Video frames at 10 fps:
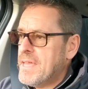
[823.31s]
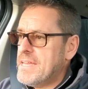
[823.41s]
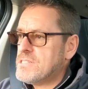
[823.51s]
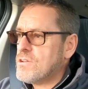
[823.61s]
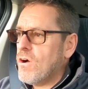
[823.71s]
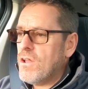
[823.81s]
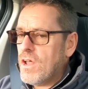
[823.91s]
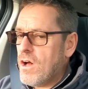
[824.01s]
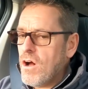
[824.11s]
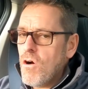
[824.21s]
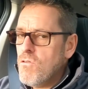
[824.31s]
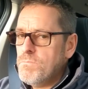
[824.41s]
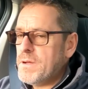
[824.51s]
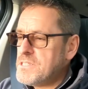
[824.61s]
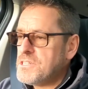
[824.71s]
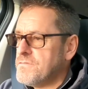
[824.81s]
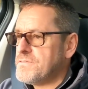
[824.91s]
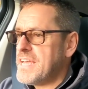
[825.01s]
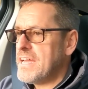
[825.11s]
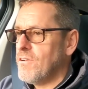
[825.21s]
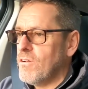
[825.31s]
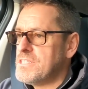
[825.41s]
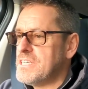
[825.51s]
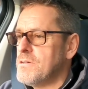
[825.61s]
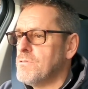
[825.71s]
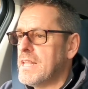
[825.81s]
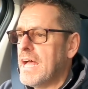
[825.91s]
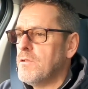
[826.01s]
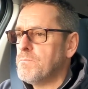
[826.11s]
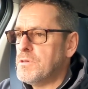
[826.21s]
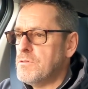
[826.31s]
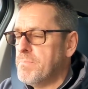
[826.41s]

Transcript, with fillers: It's got a whole bunch of technology that will help you